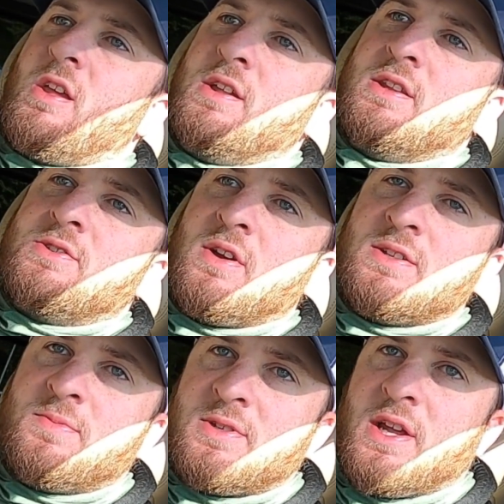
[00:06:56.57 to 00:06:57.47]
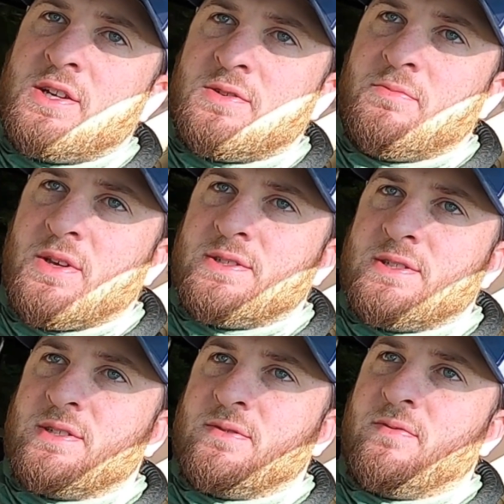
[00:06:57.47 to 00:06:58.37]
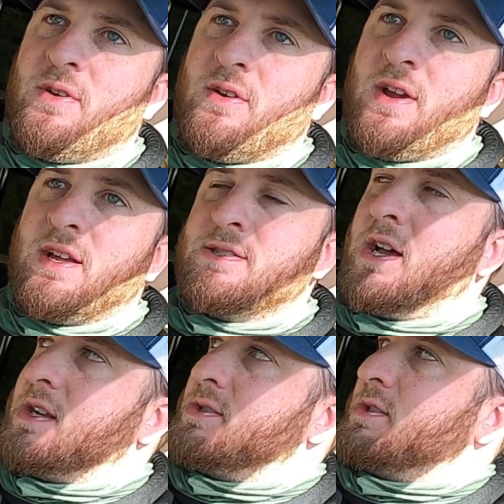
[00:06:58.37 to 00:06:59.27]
in the transportation business, as far as not